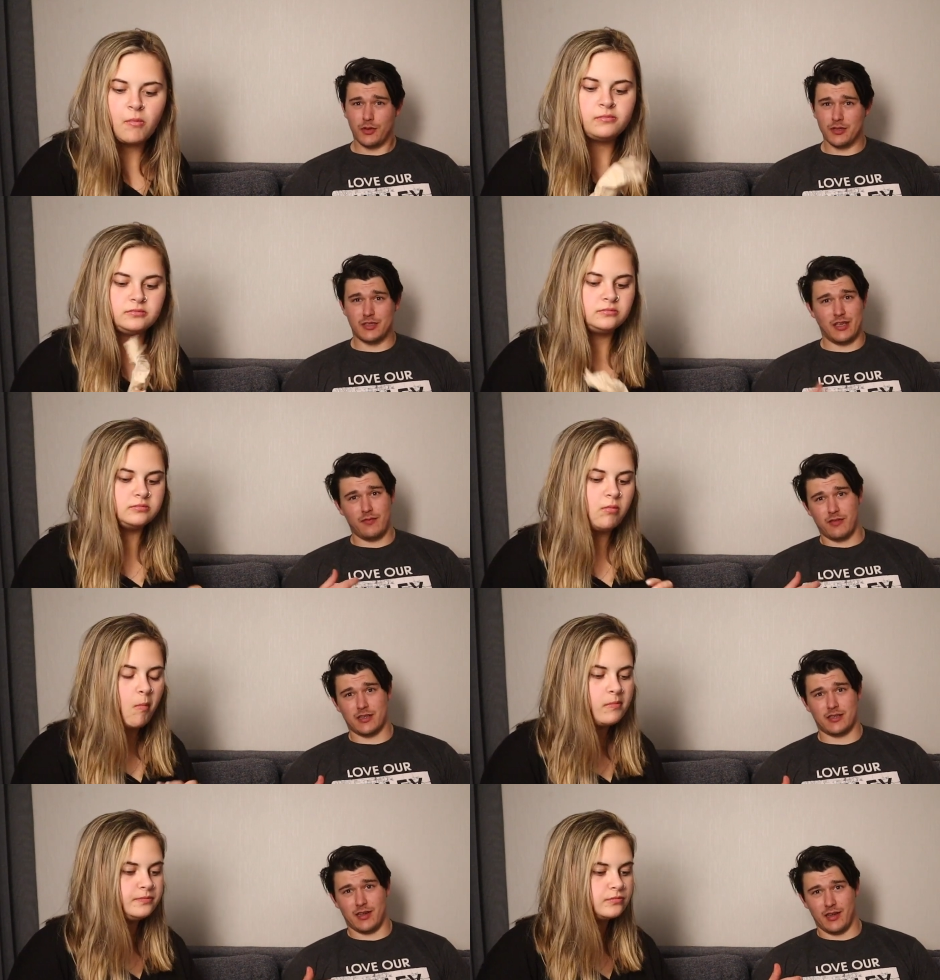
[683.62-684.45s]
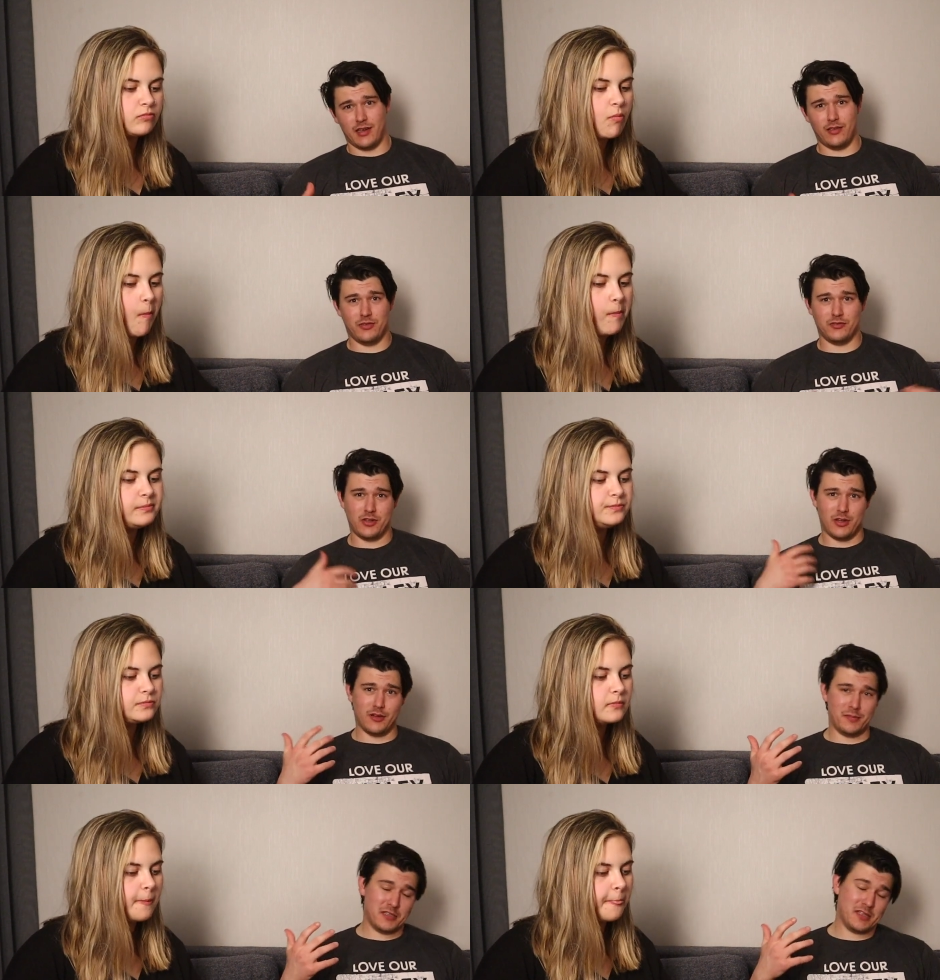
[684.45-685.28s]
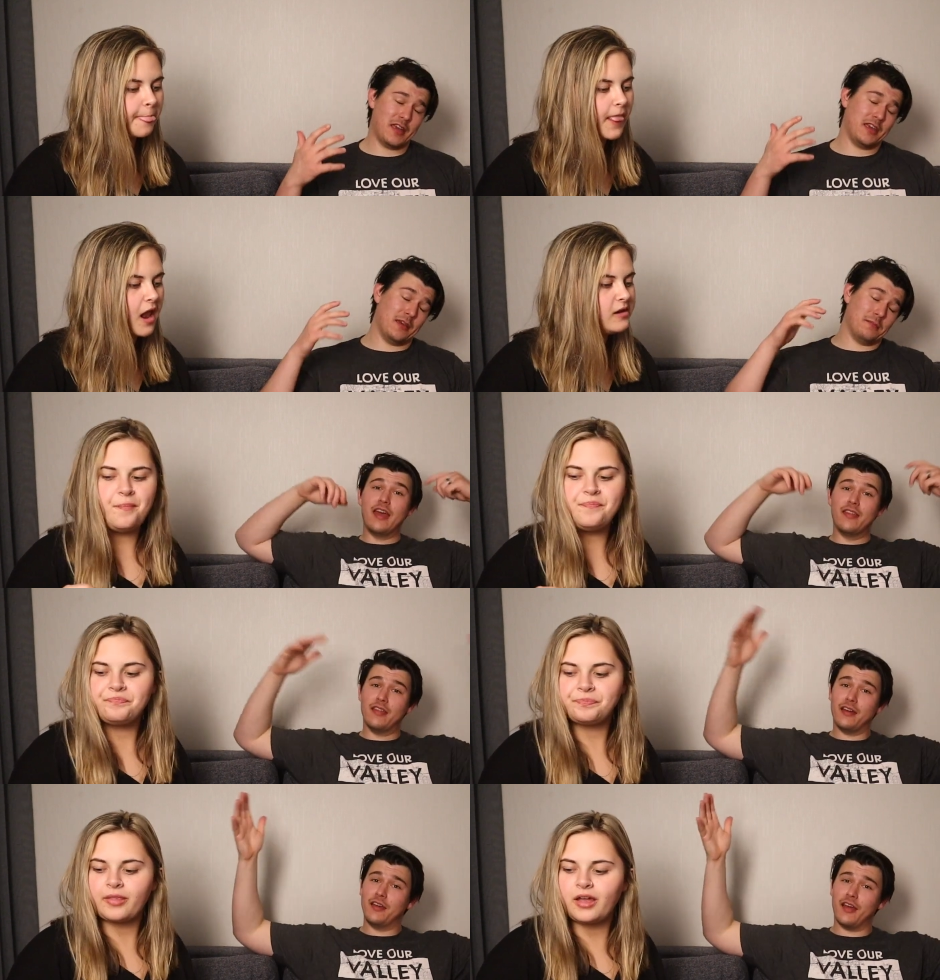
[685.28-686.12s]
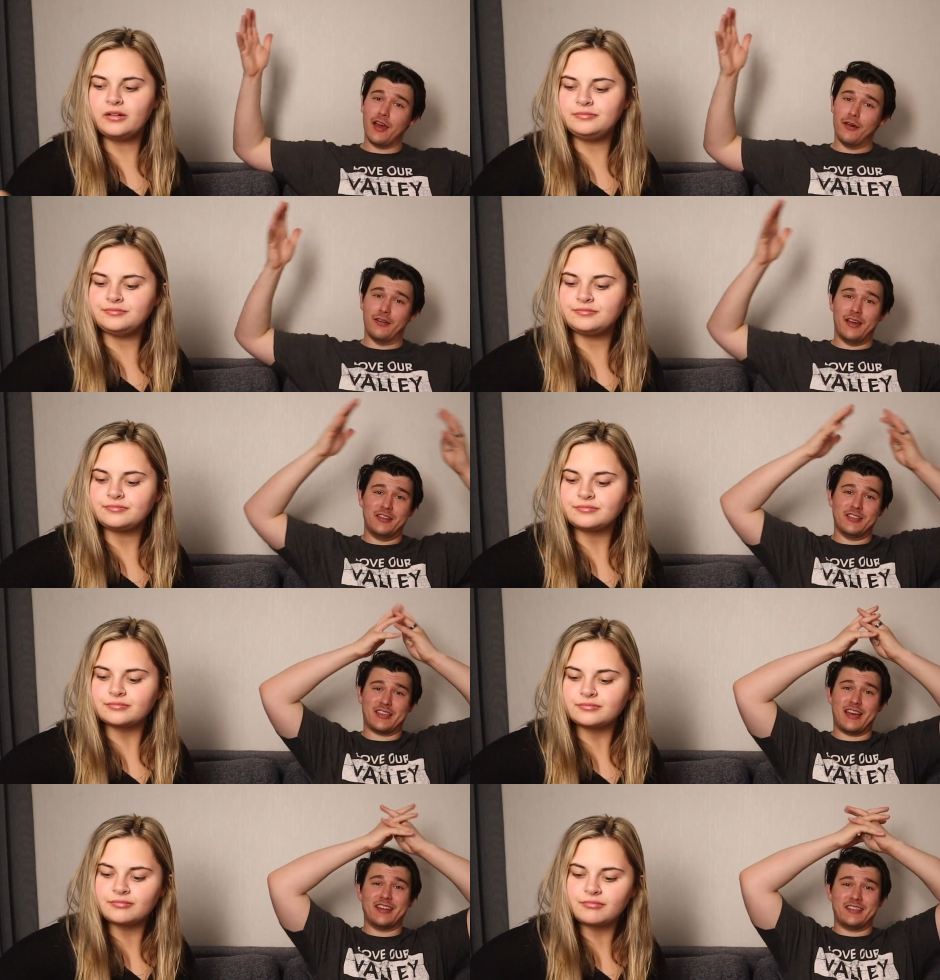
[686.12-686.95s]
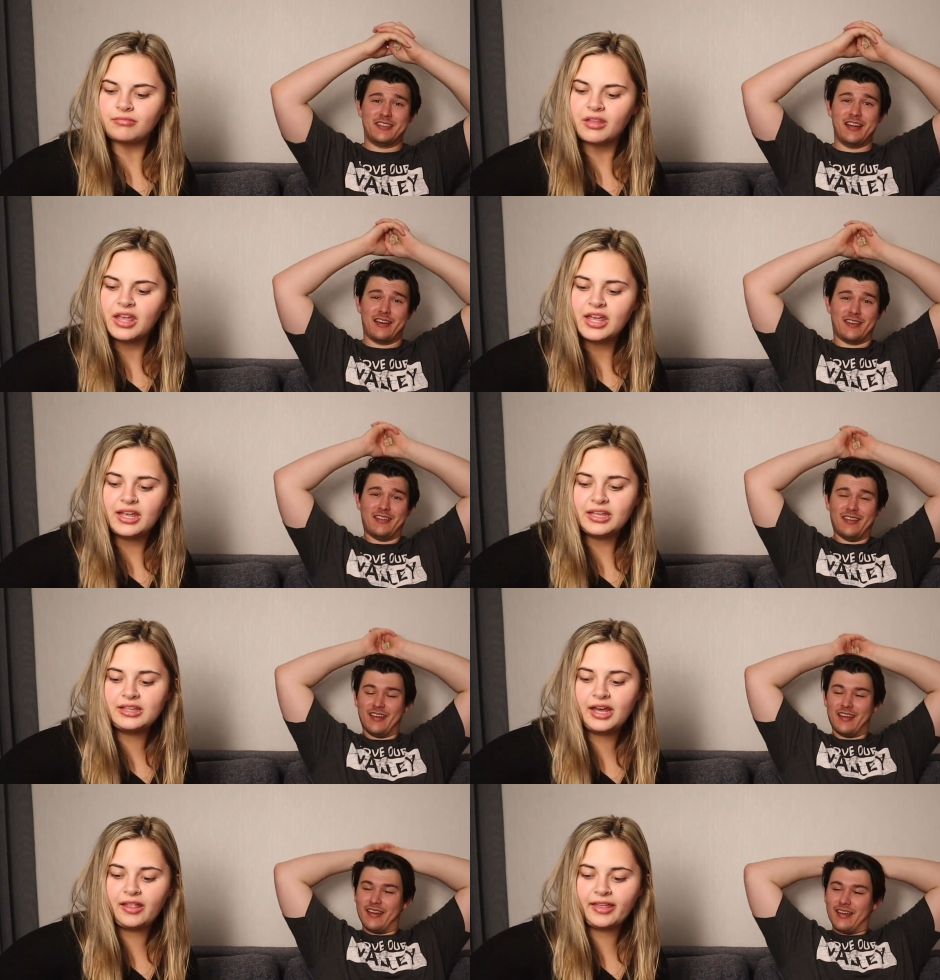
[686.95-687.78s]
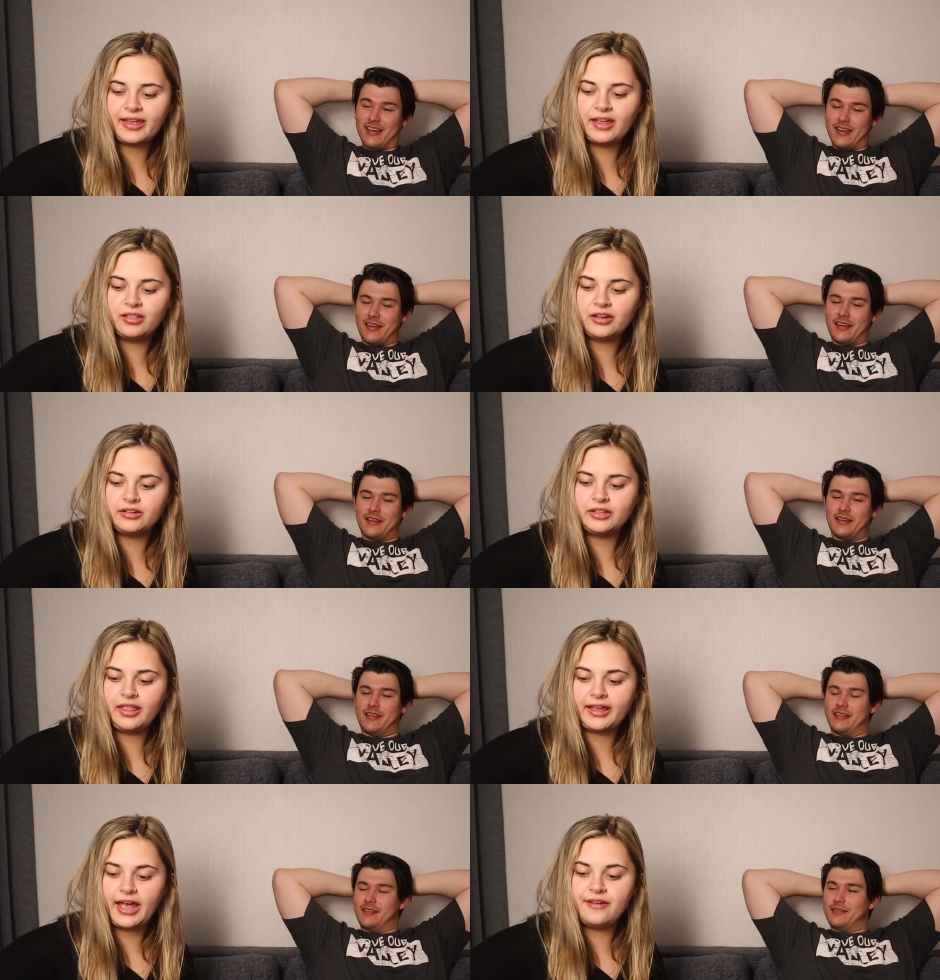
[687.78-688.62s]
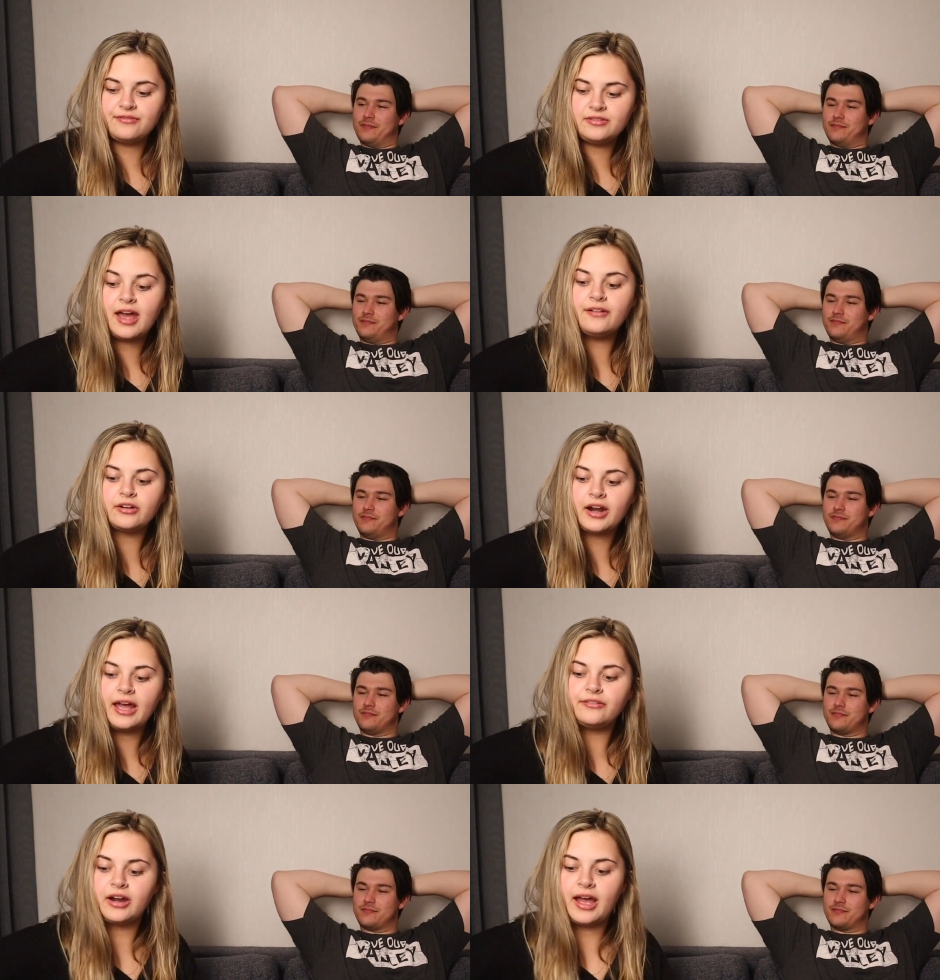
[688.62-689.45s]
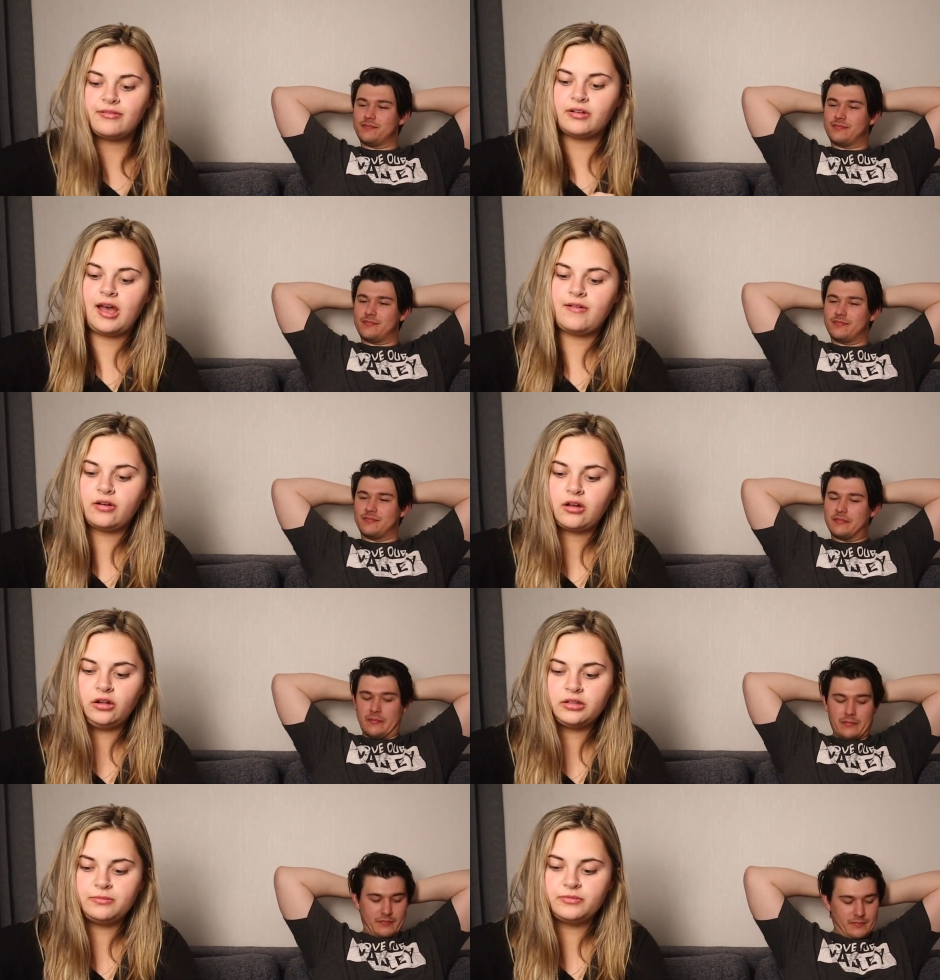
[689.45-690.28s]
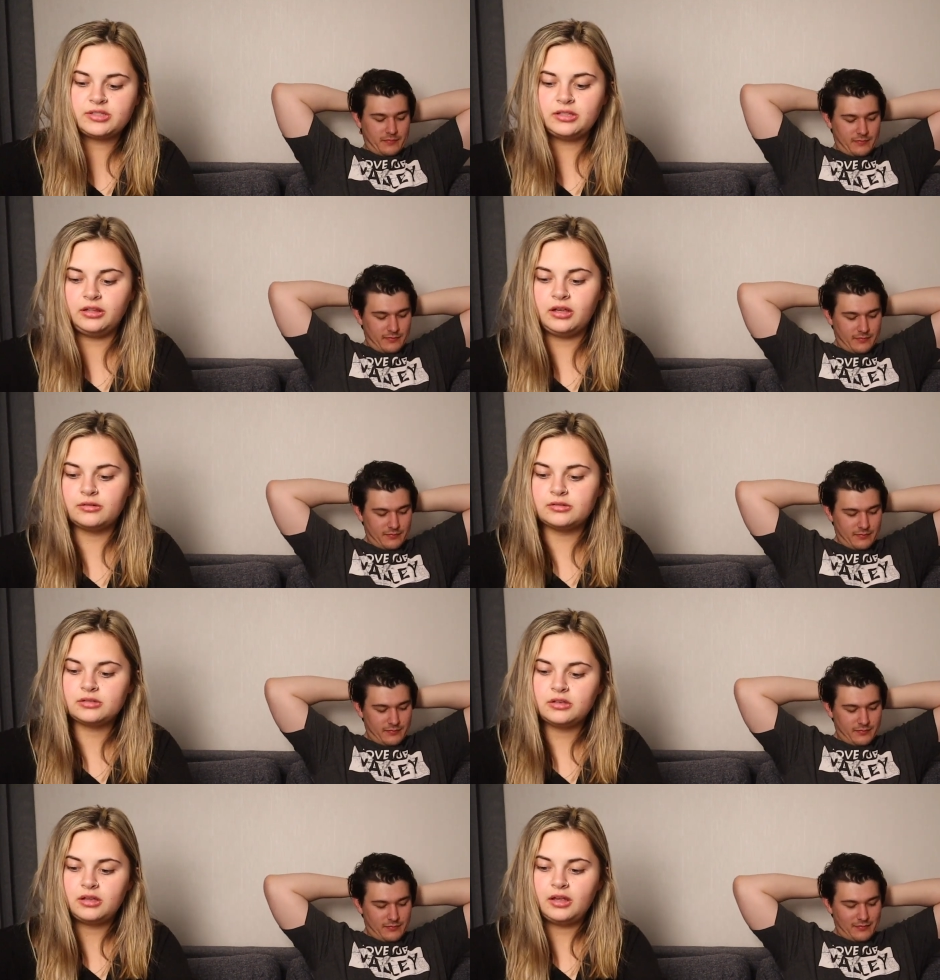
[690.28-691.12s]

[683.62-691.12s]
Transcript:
Speaker 1: couldn't say Vasiliki, so she called me Psyche. And there you go. It just kind of stuck.
Speaker 2: Yeah, like it literally. Like I've never, ever called him Vasilios,